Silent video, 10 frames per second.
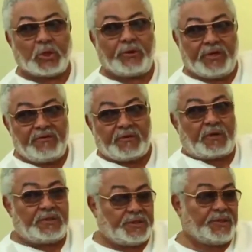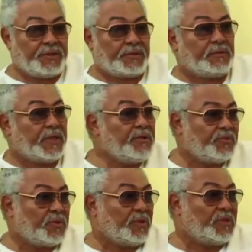Oh, they thought, you know, it
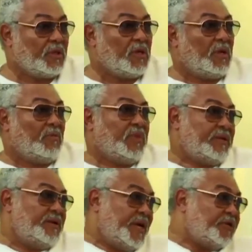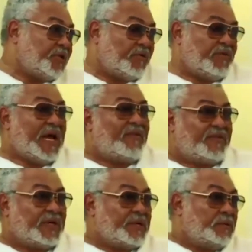would. But the nature of the
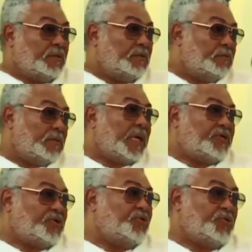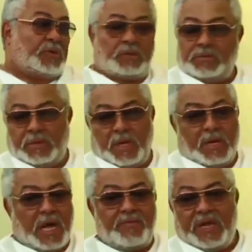African, as usual,
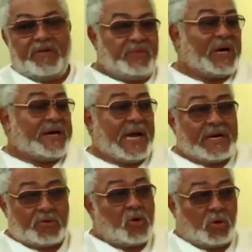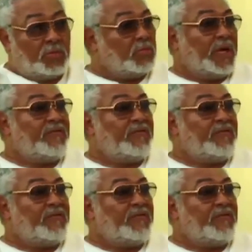I mean, everybody had a home.